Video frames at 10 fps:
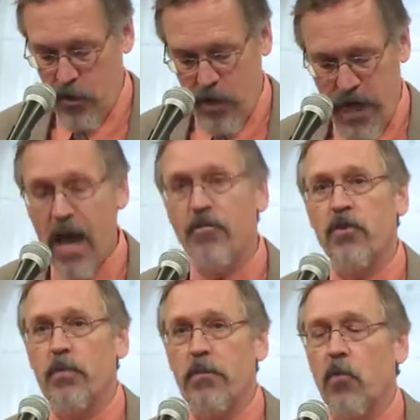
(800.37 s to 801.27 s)
We
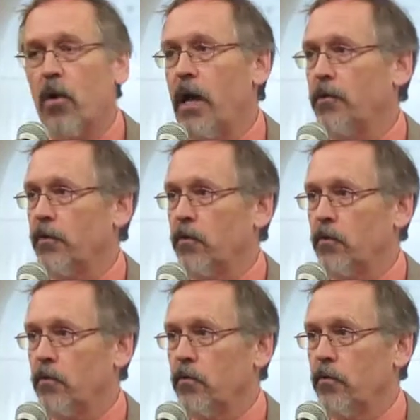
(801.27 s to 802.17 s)
have to be more
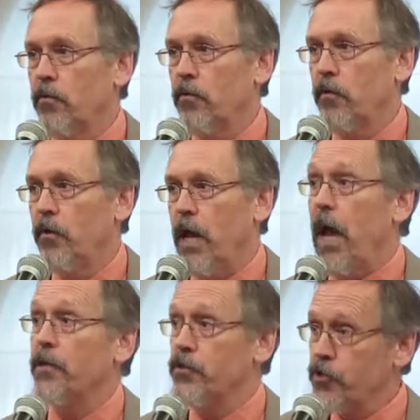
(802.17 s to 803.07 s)
ethical
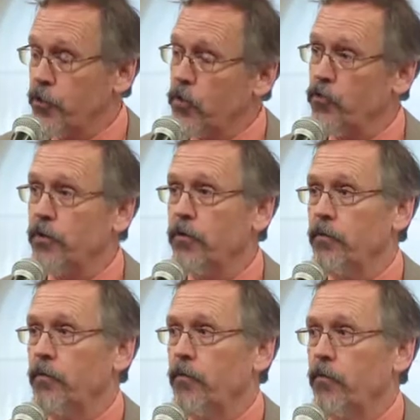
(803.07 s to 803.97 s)
as
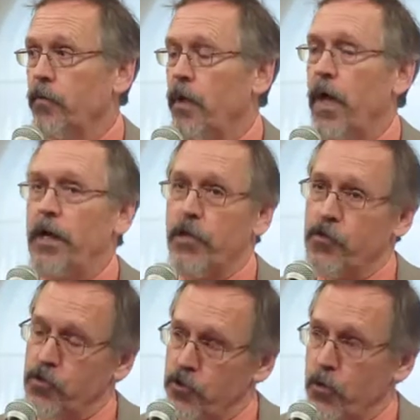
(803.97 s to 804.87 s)
children and as
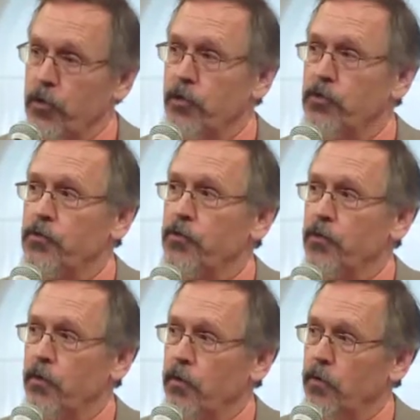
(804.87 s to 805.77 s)
stewards
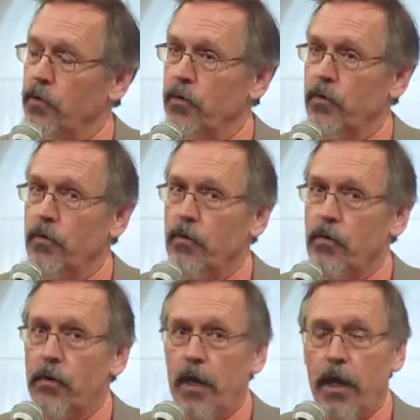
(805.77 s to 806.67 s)

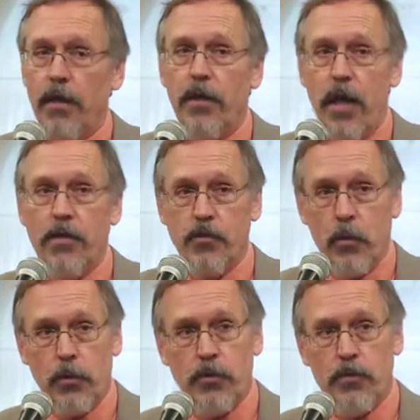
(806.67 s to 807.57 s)
and as
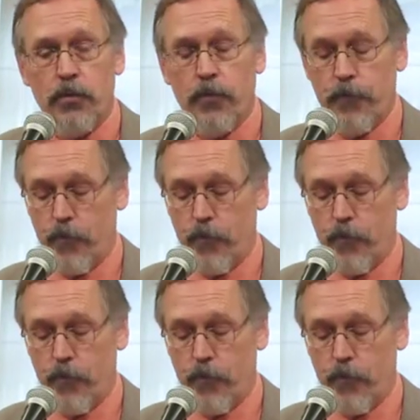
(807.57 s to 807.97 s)
owners.